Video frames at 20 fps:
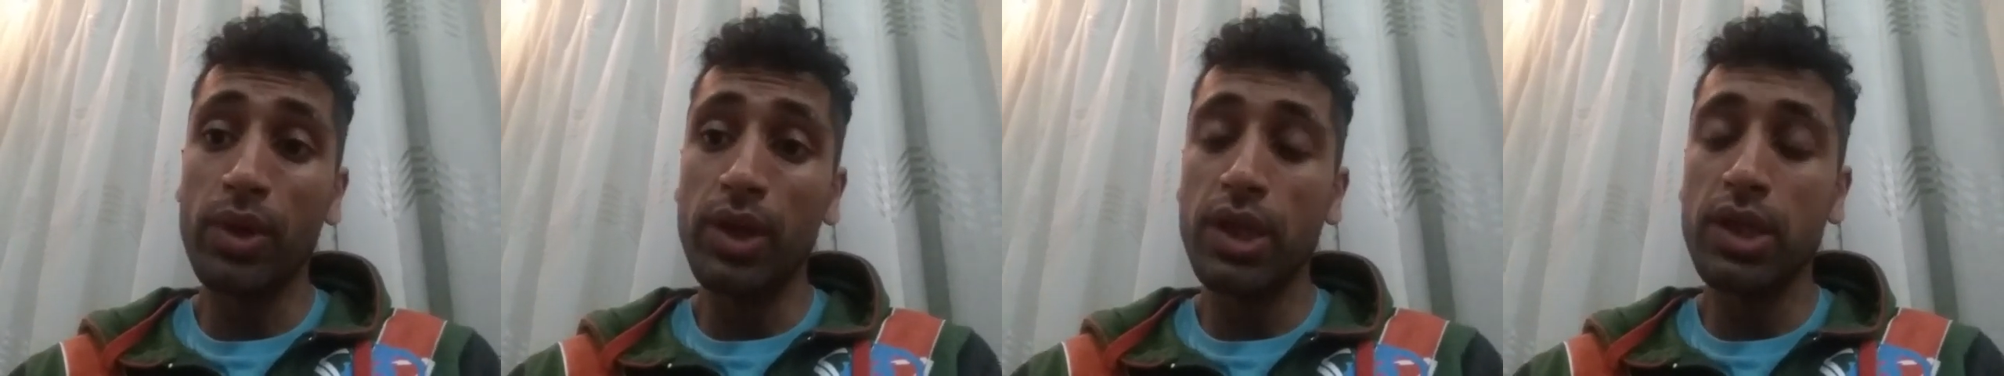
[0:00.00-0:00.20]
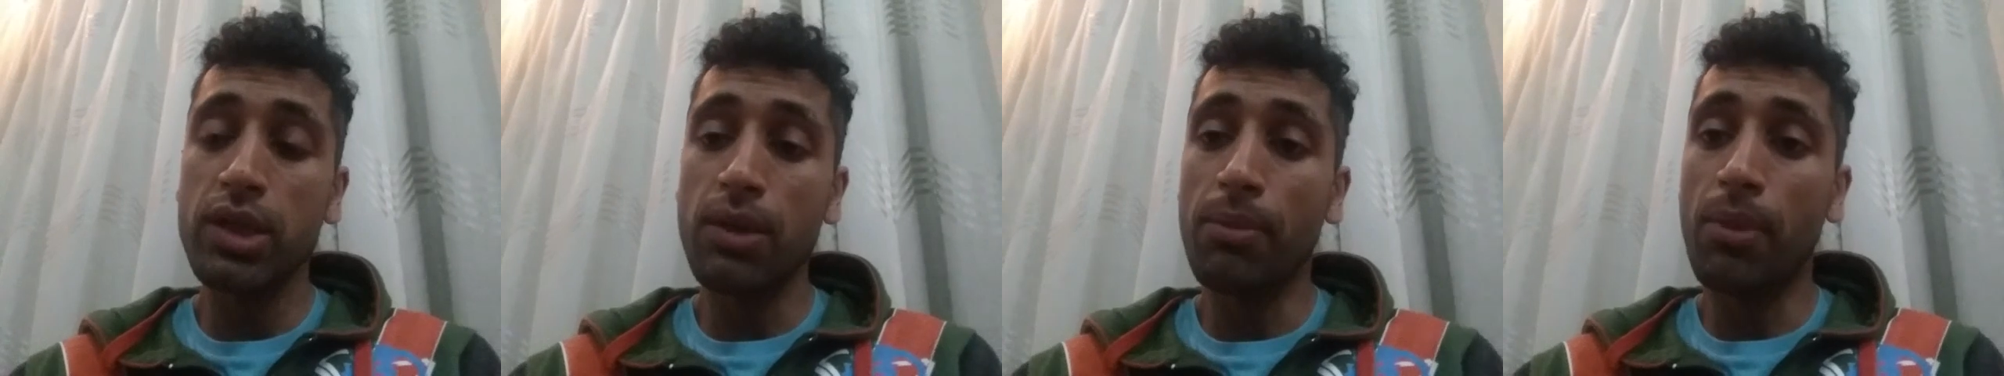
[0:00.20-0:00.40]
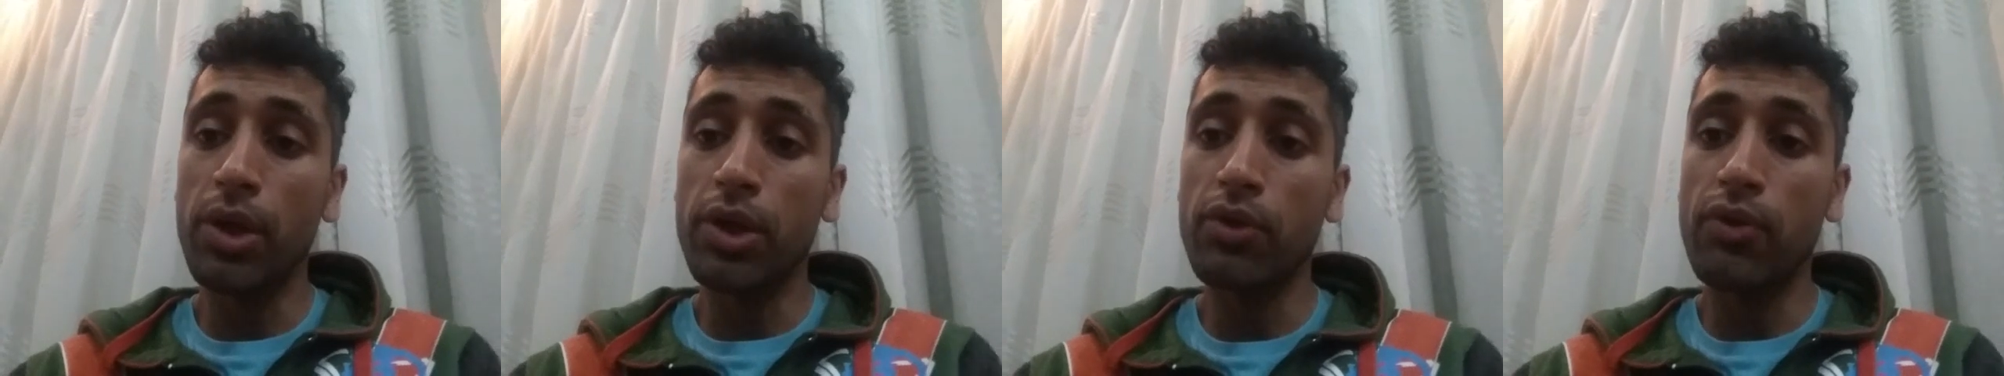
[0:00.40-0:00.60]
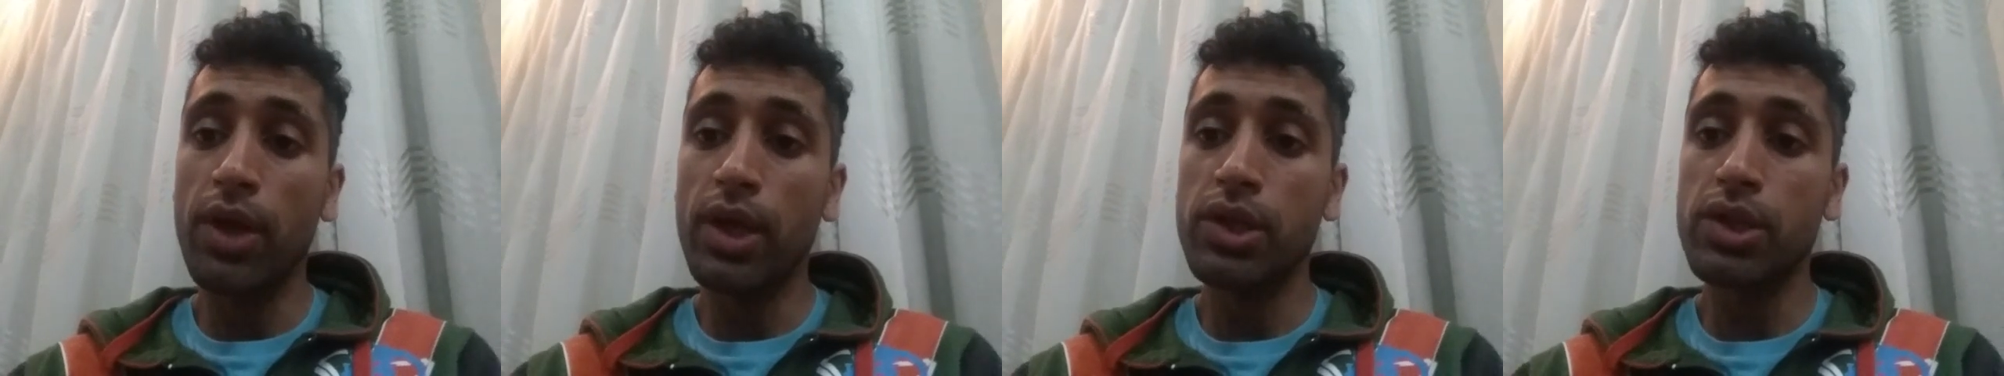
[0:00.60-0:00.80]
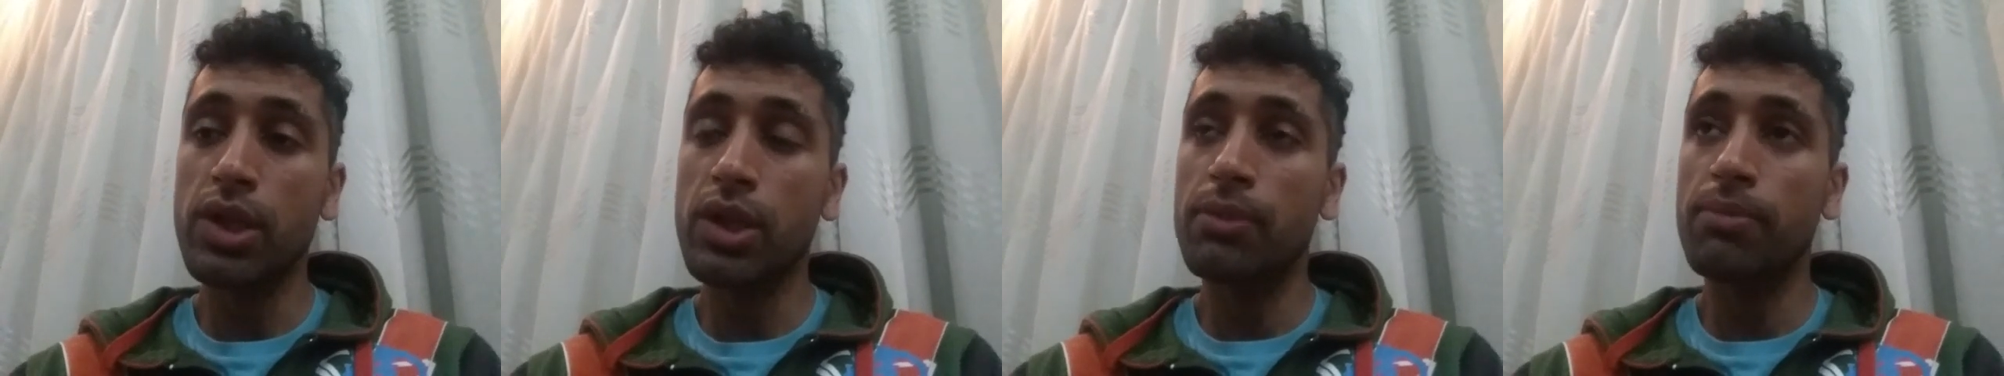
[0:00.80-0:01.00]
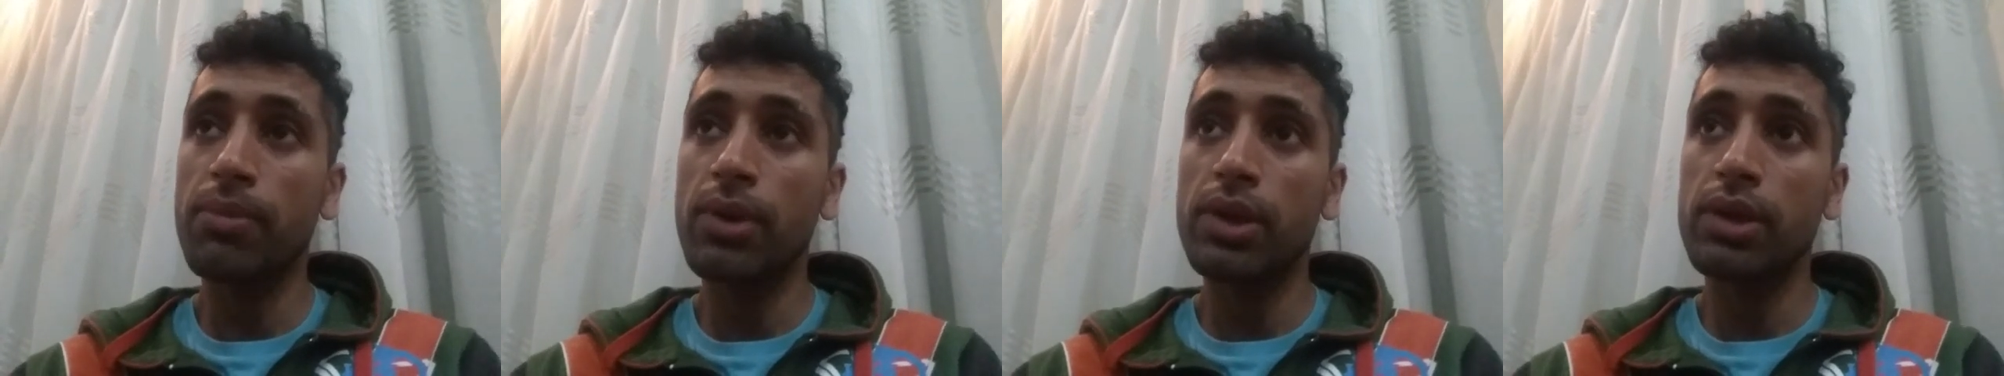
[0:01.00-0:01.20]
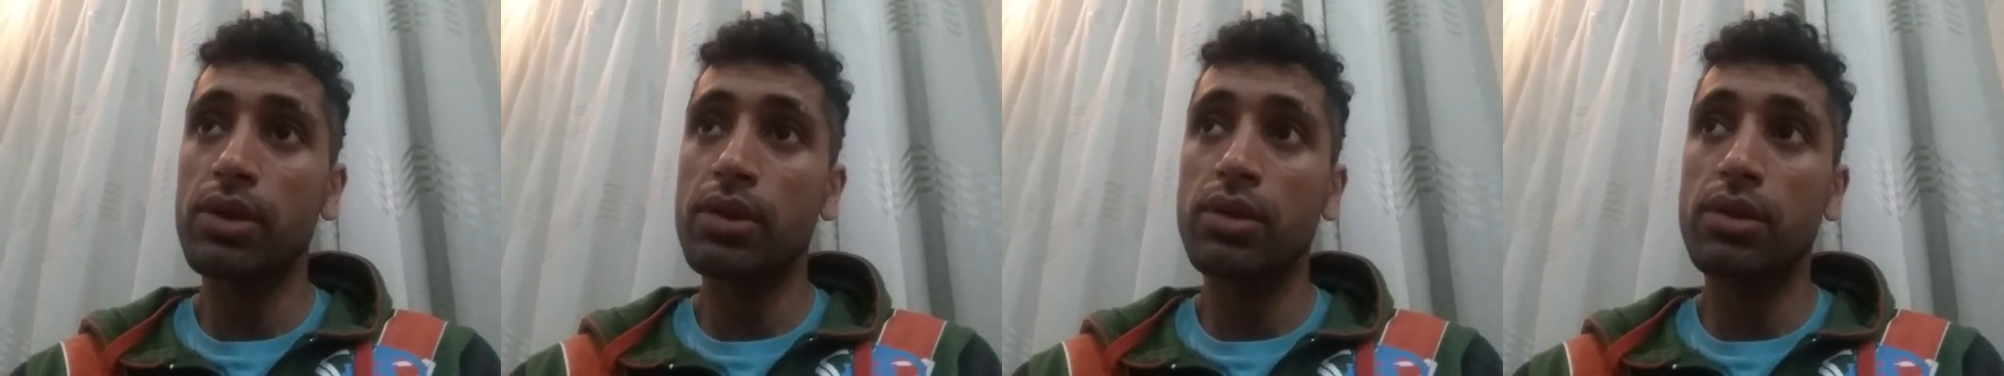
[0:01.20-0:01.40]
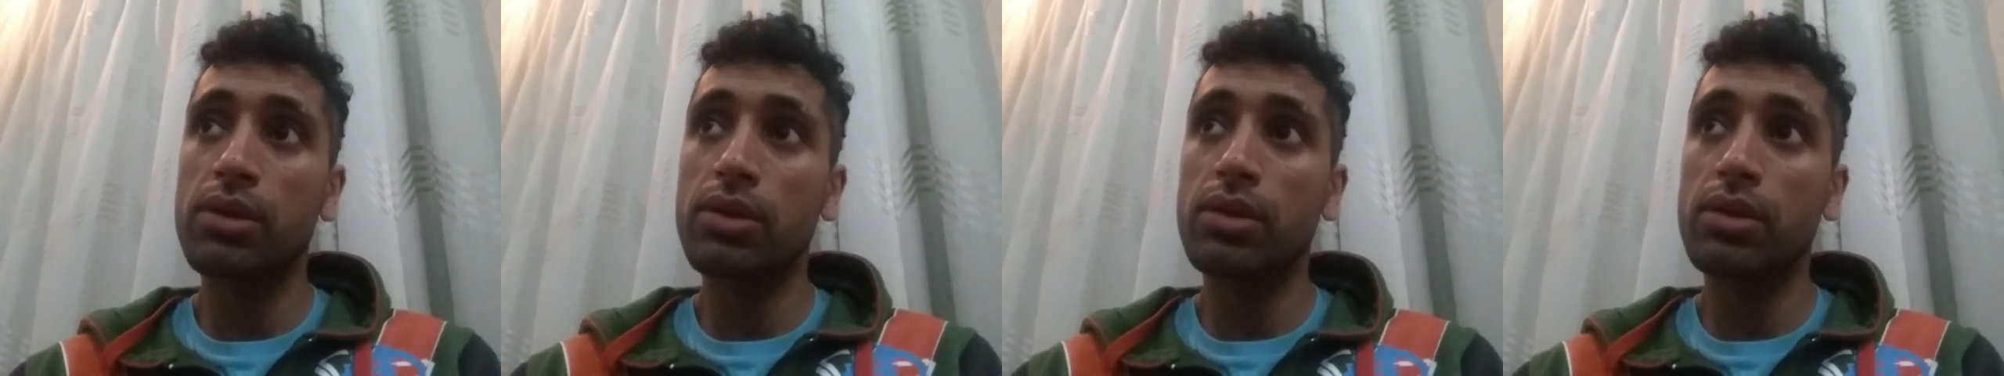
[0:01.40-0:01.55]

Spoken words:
What is your moderation? But